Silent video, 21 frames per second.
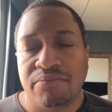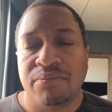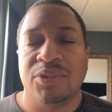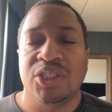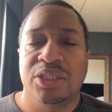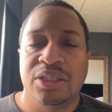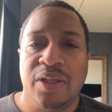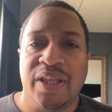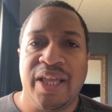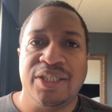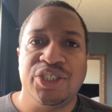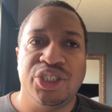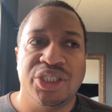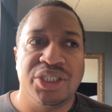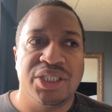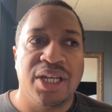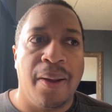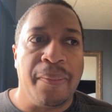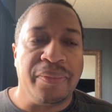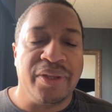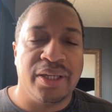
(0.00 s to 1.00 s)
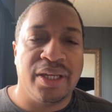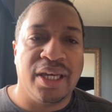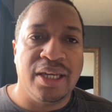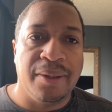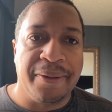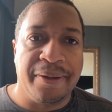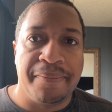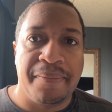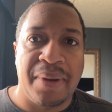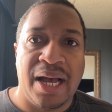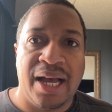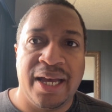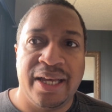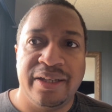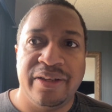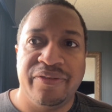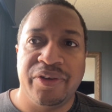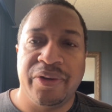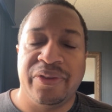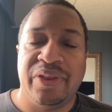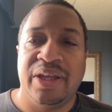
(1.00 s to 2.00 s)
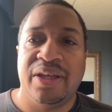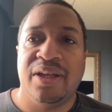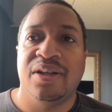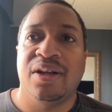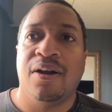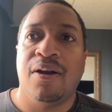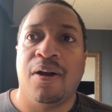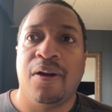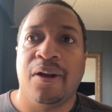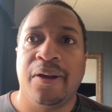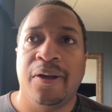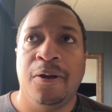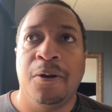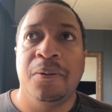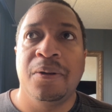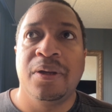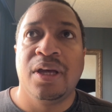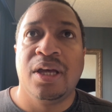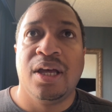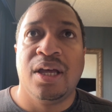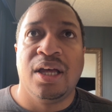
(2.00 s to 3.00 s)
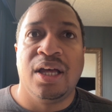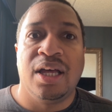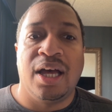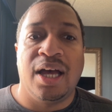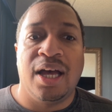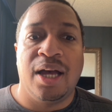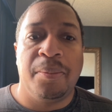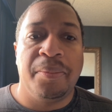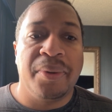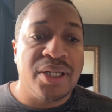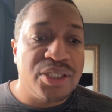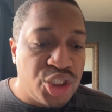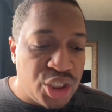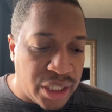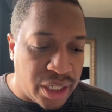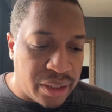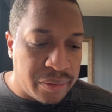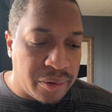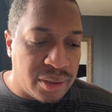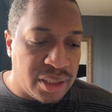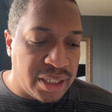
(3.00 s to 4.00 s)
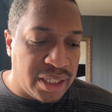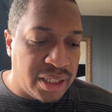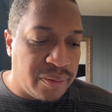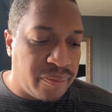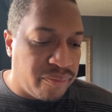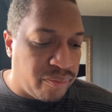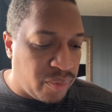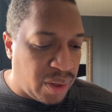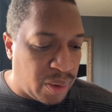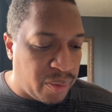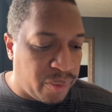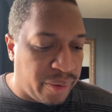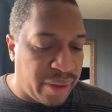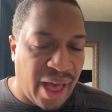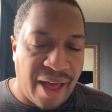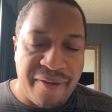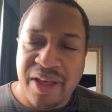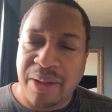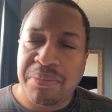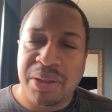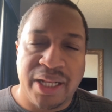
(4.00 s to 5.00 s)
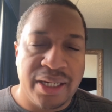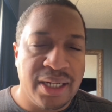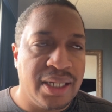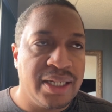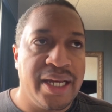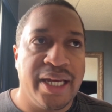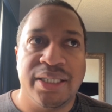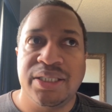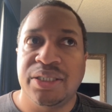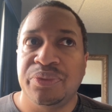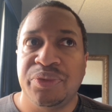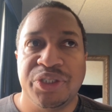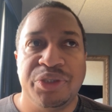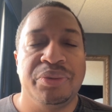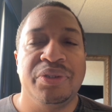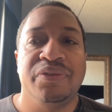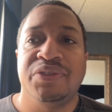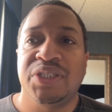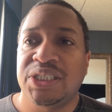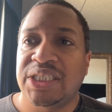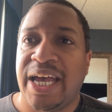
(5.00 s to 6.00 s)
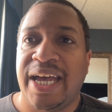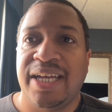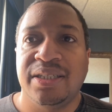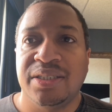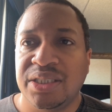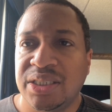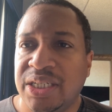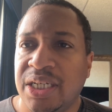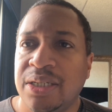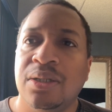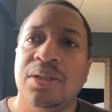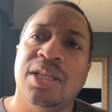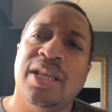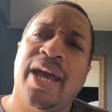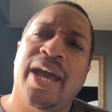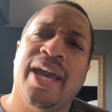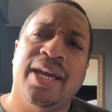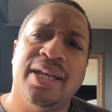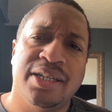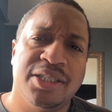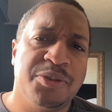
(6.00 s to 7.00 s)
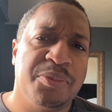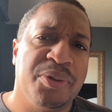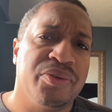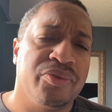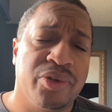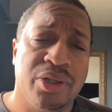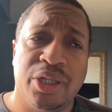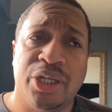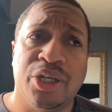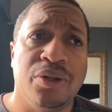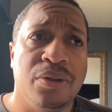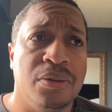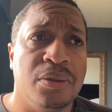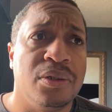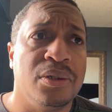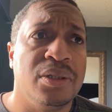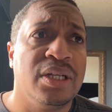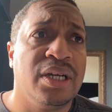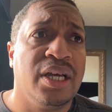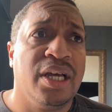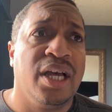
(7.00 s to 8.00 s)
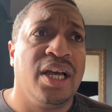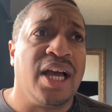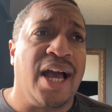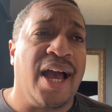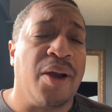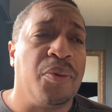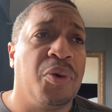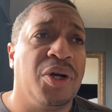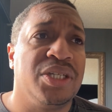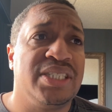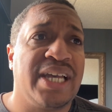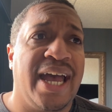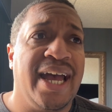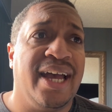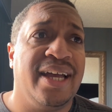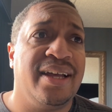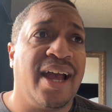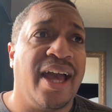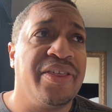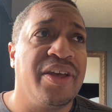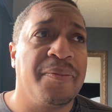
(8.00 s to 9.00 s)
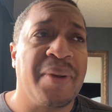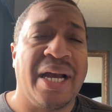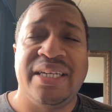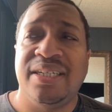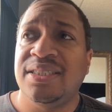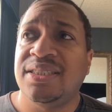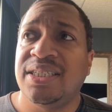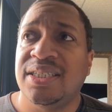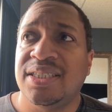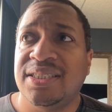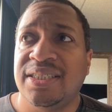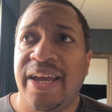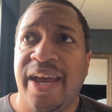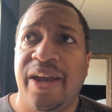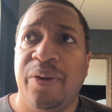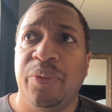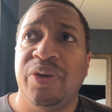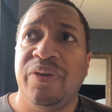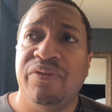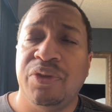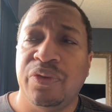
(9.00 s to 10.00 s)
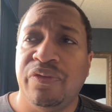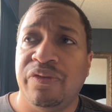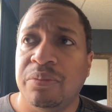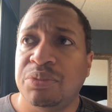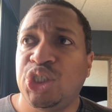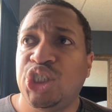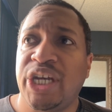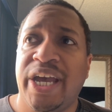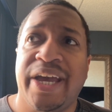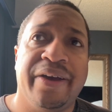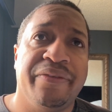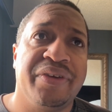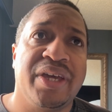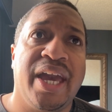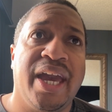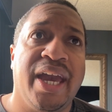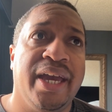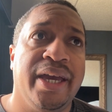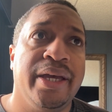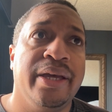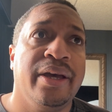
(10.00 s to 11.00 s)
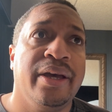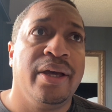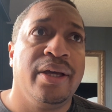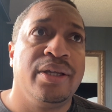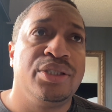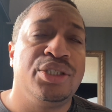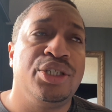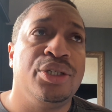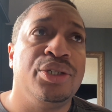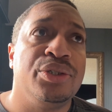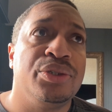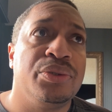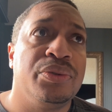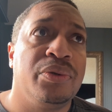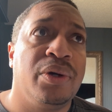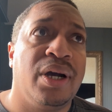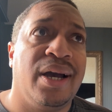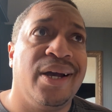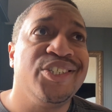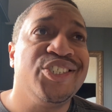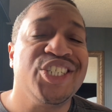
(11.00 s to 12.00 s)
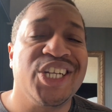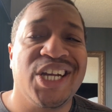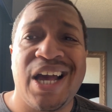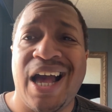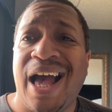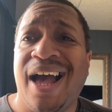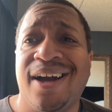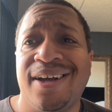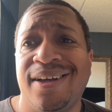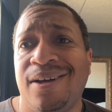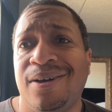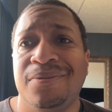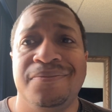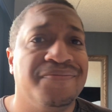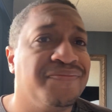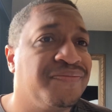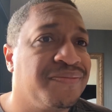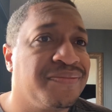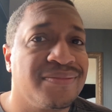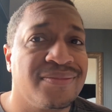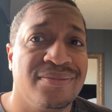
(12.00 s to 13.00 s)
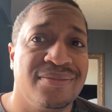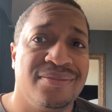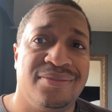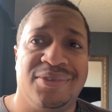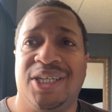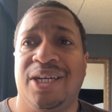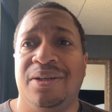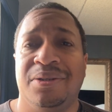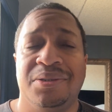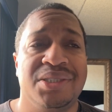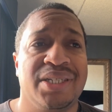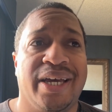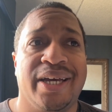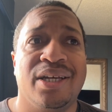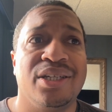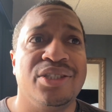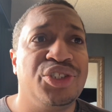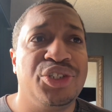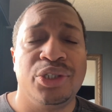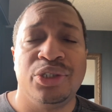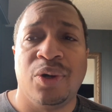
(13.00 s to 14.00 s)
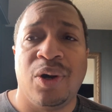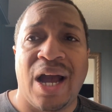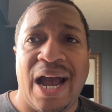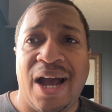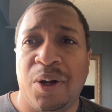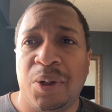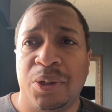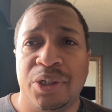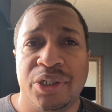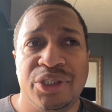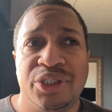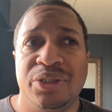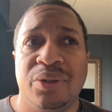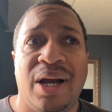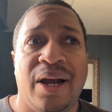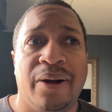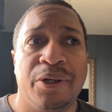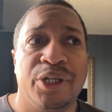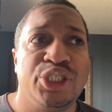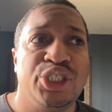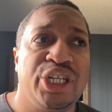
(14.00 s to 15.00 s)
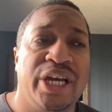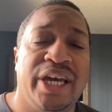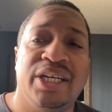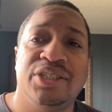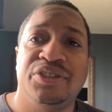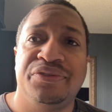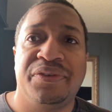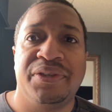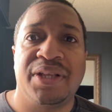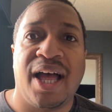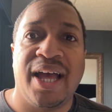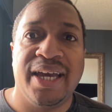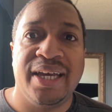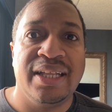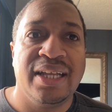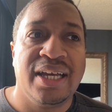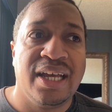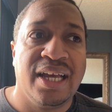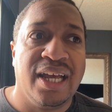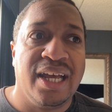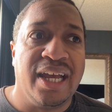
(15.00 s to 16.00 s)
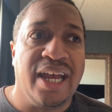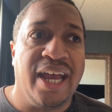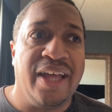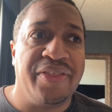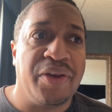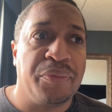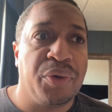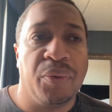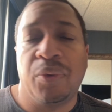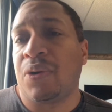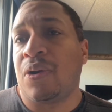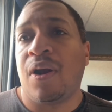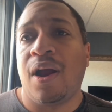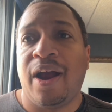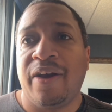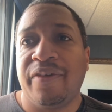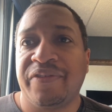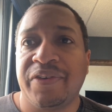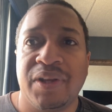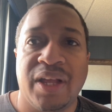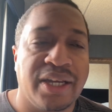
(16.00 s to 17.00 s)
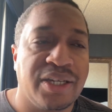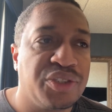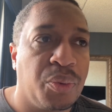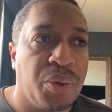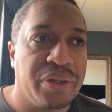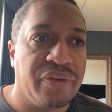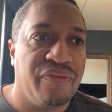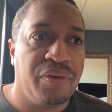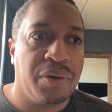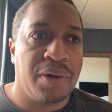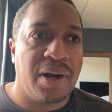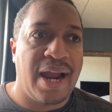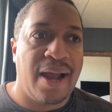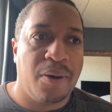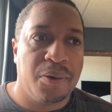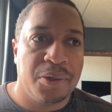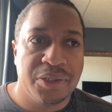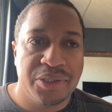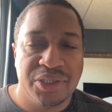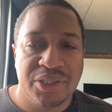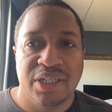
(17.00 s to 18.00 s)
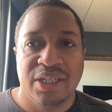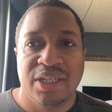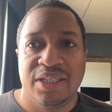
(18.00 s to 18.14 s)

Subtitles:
So that's just something to keep in mind if you're thinking of cargo. But generally, I've had plenty of days in which we've just had a single leg, and it's been really cool. I think my easiest day, we flew from JFK to Chicago. It was like a 2-hour and change flight, and then we were off for 24 hours,